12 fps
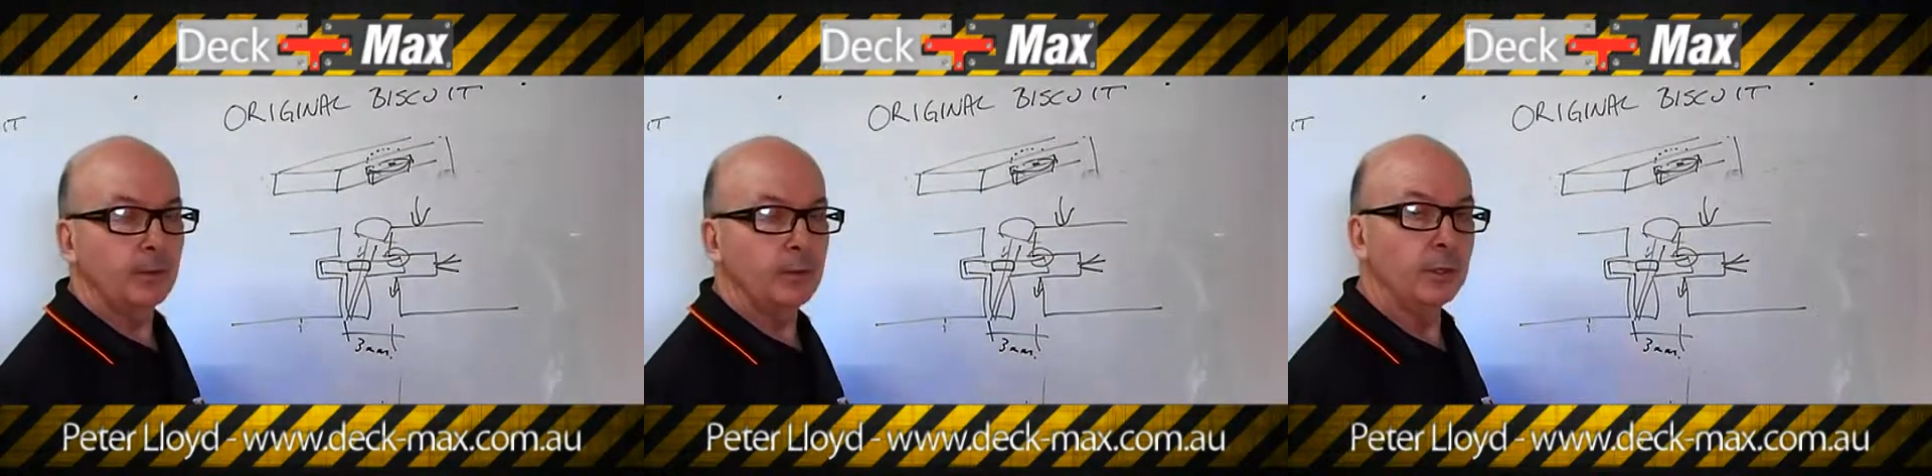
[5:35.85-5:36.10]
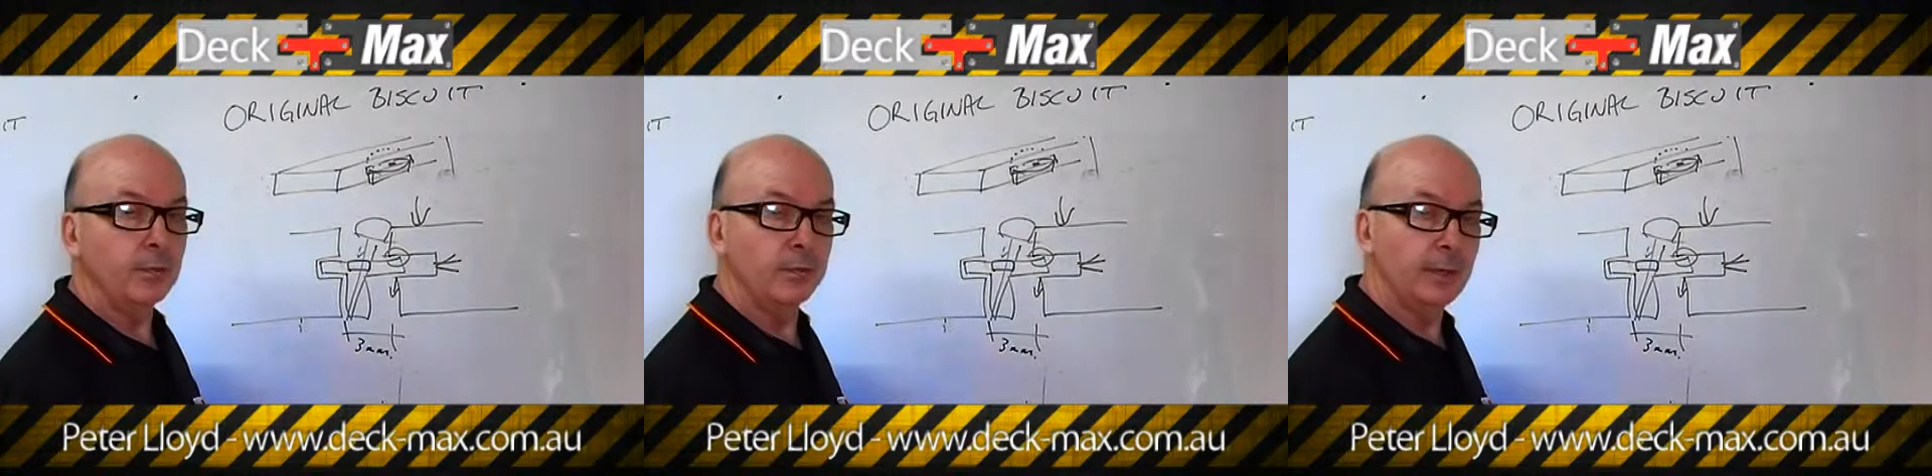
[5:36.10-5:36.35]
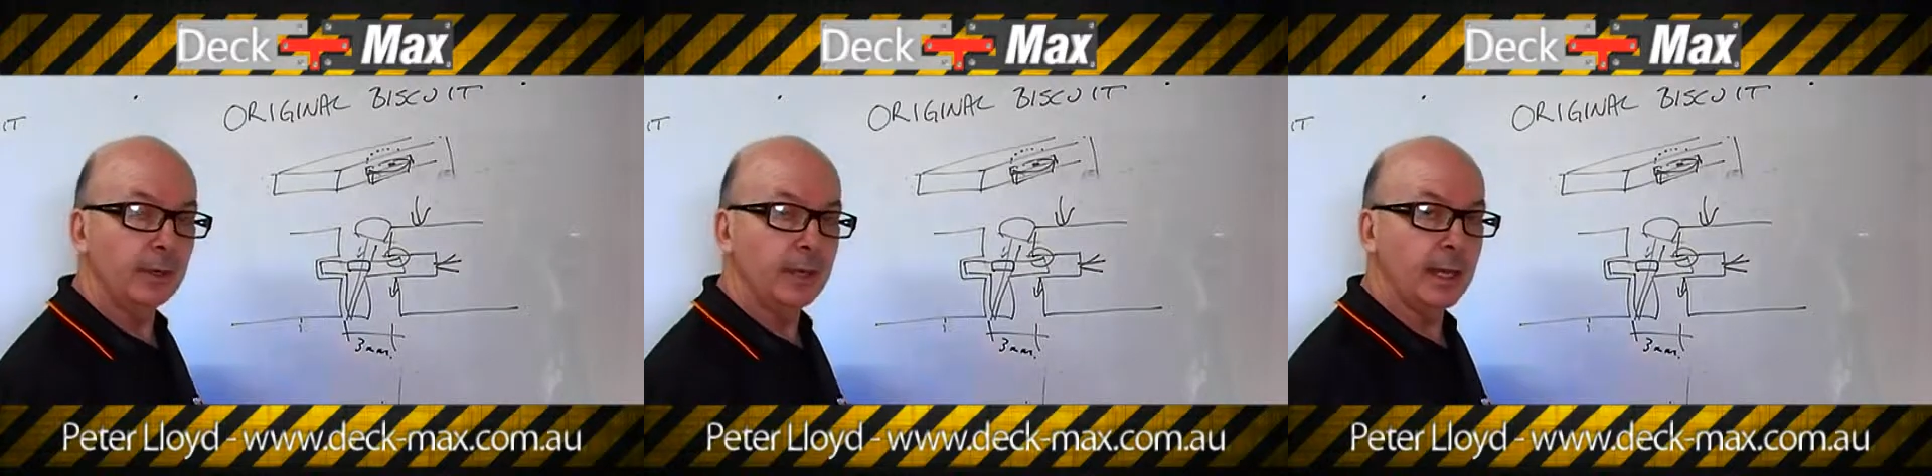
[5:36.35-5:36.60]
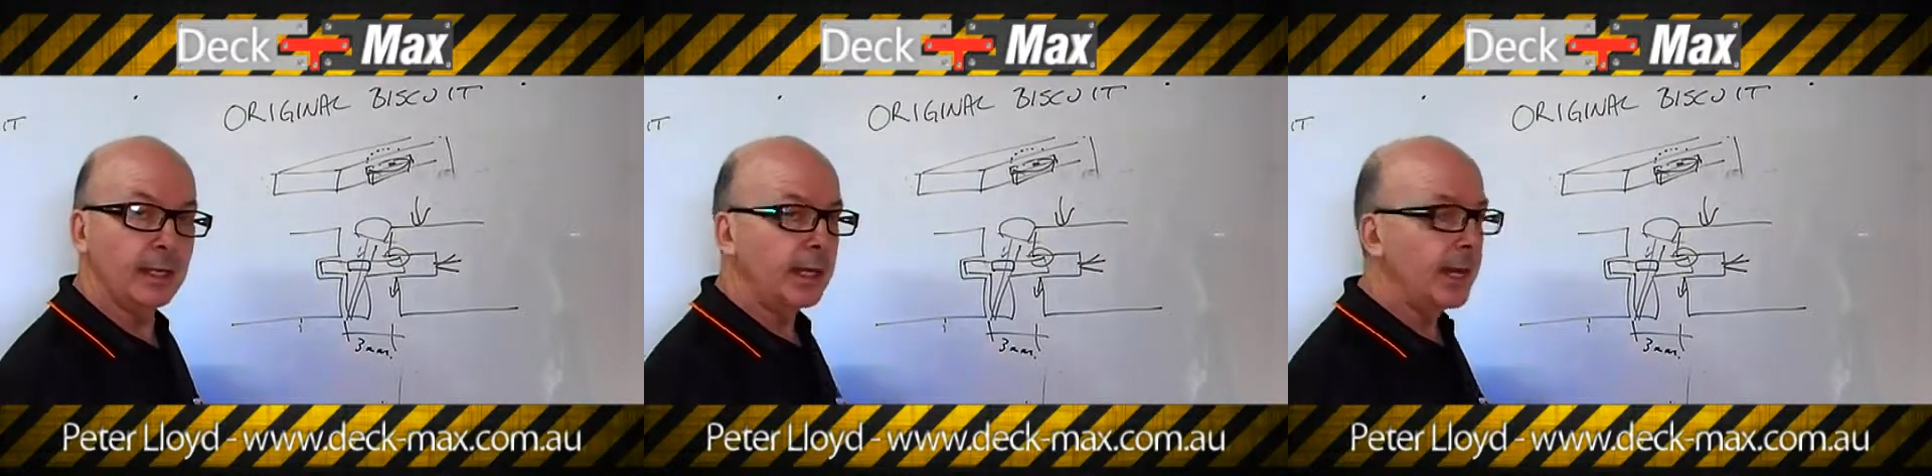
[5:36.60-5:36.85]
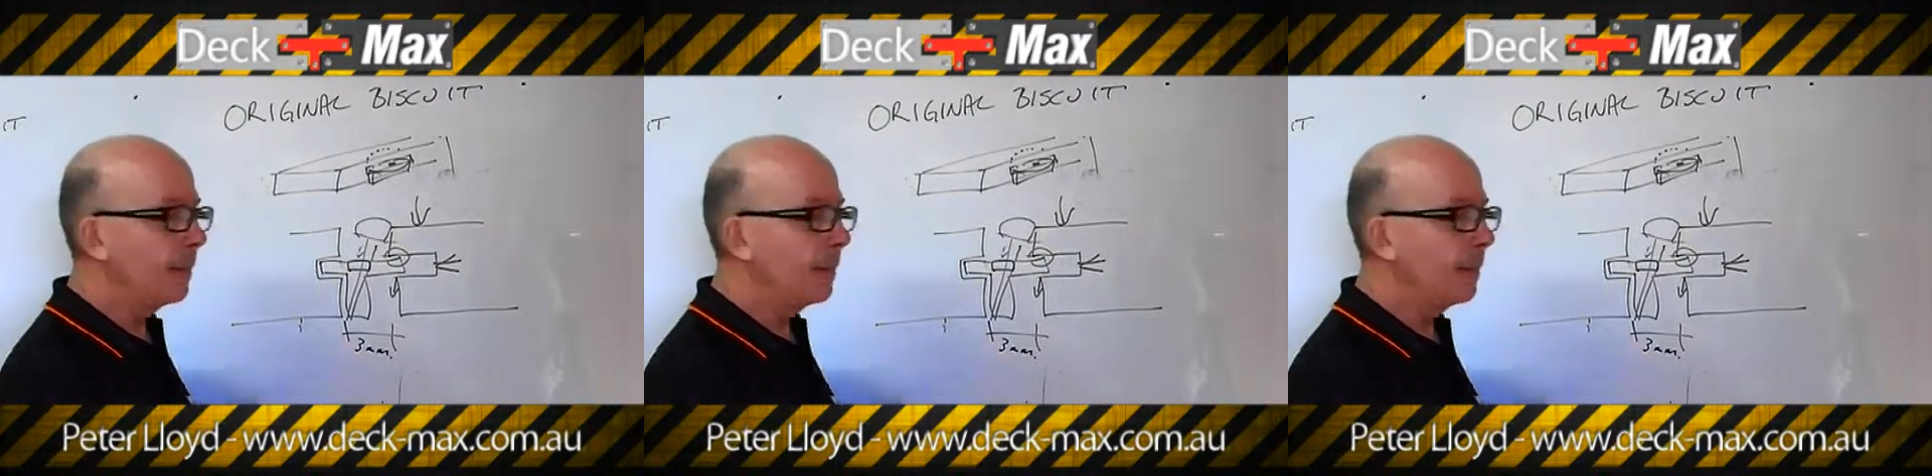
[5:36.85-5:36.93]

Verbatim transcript: You can vary that